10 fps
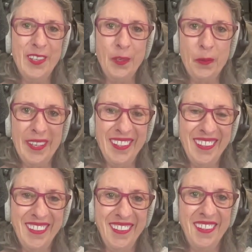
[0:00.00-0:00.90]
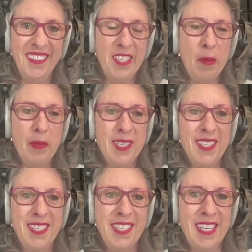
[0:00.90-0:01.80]
Irwin, and
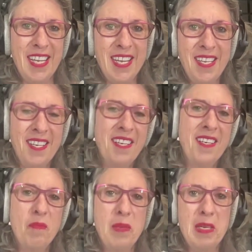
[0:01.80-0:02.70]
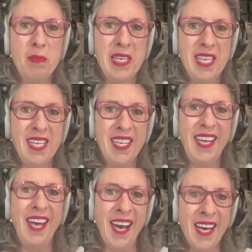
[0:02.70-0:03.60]
Debbie's D E B B
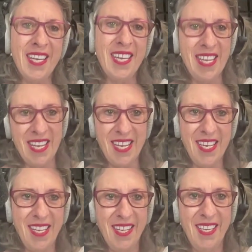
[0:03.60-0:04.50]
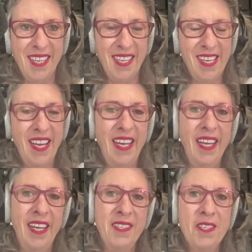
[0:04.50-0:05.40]
I E,
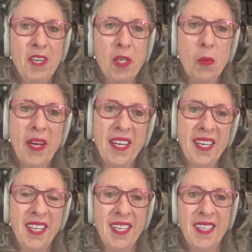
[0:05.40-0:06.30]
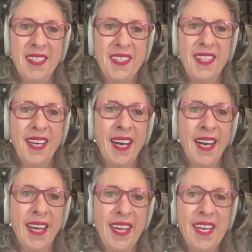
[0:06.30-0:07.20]
and Irwin is
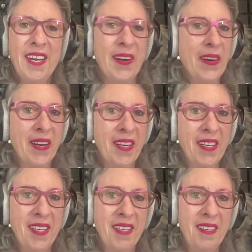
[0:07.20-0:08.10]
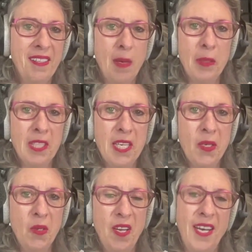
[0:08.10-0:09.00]
I R
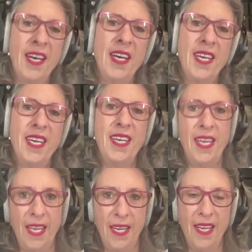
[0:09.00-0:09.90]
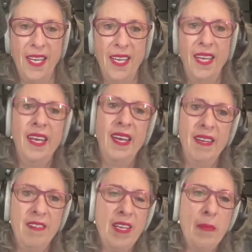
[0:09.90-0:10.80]
W I N.
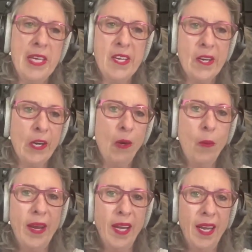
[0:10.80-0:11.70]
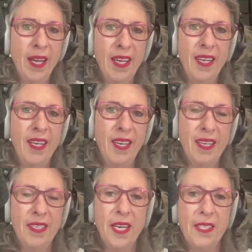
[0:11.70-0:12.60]
Debbie Irwin
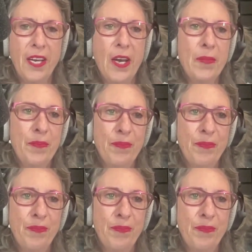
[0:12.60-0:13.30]
dot com.